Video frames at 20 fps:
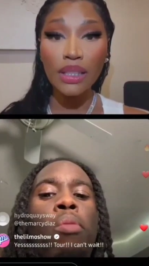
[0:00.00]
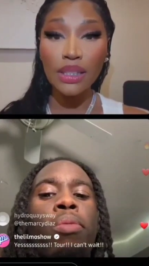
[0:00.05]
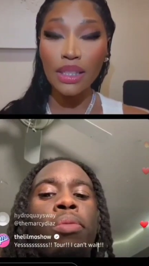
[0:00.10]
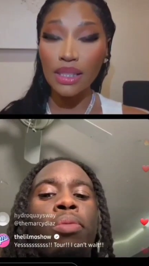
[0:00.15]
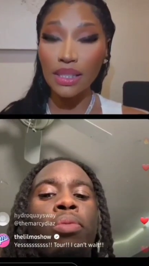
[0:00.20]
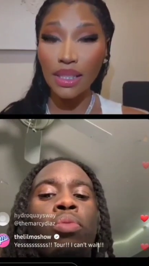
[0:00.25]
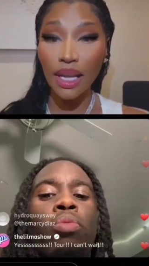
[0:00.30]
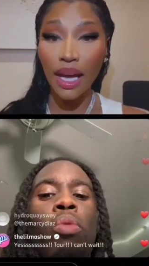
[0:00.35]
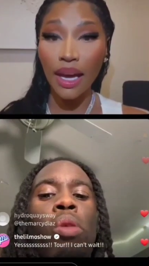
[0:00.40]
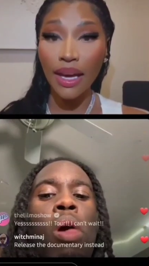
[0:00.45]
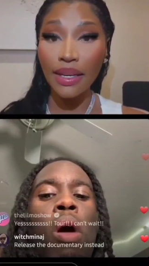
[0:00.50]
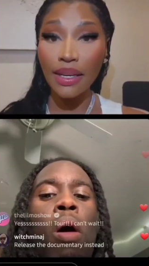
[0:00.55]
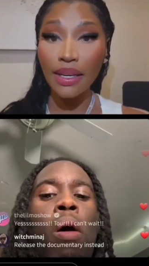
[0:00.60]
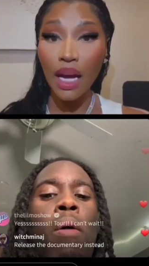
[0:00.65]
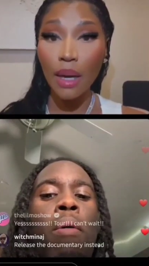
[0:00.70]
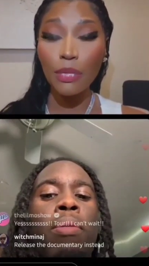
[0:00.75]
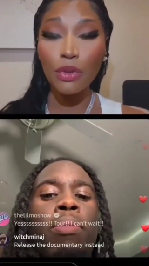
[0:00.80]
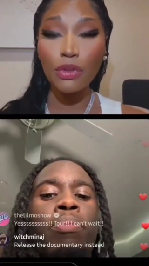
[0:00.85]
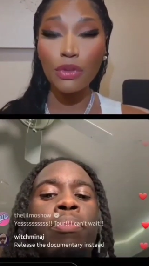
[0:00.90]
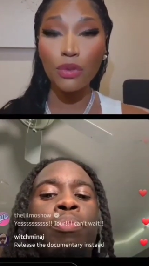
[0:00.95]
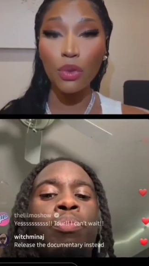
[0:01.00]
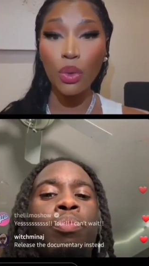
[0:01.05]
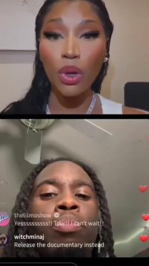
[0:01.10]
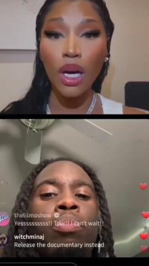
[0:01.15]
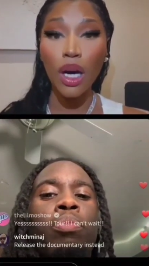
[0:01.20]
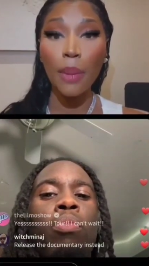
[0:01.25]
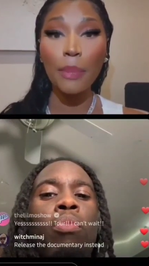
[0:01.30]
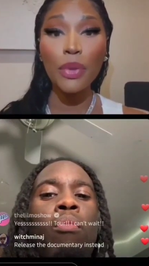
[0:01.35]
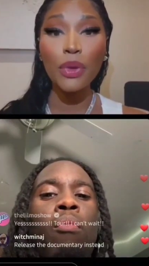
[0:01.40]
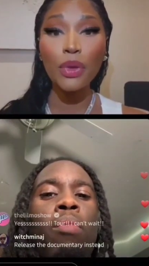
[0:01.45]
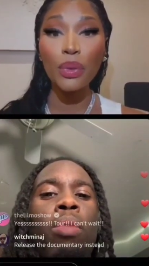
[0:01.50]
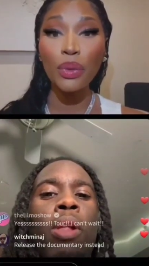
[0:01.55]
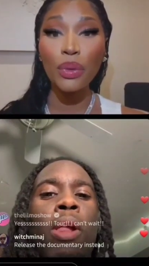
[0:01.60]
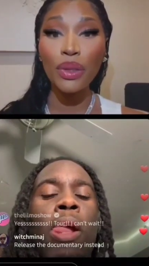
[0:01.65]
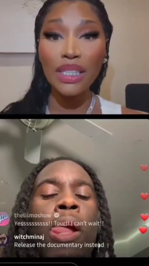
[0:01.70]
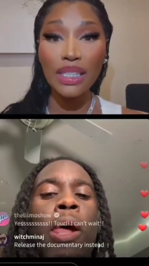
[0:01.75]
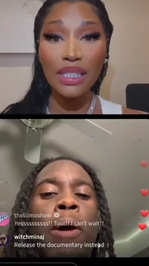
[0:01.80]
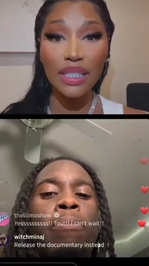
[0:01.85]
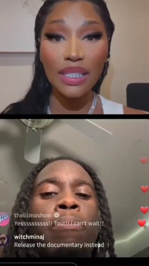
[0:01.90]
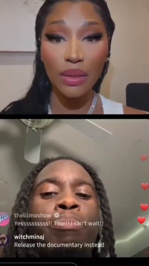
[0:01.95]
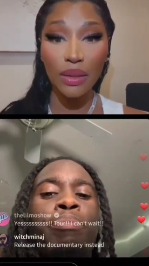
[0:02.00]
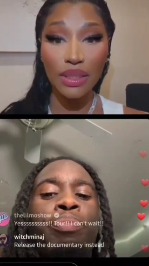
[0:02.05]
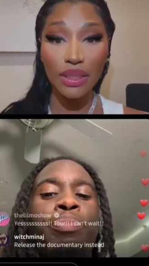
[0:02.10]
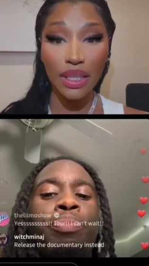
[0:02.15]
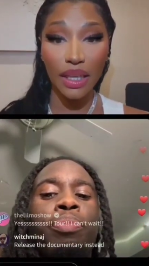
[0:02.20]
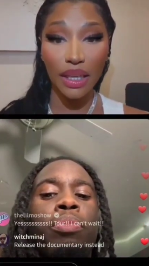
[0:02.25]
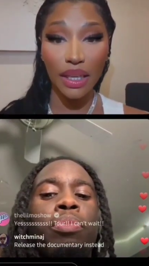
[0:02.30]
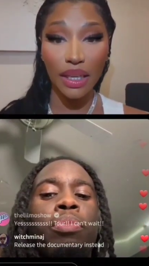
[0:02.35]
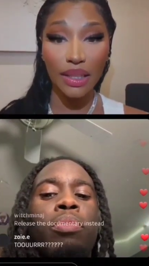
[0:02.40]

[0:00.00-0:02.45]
Speaker 1: to sign up for pre-sale tickets.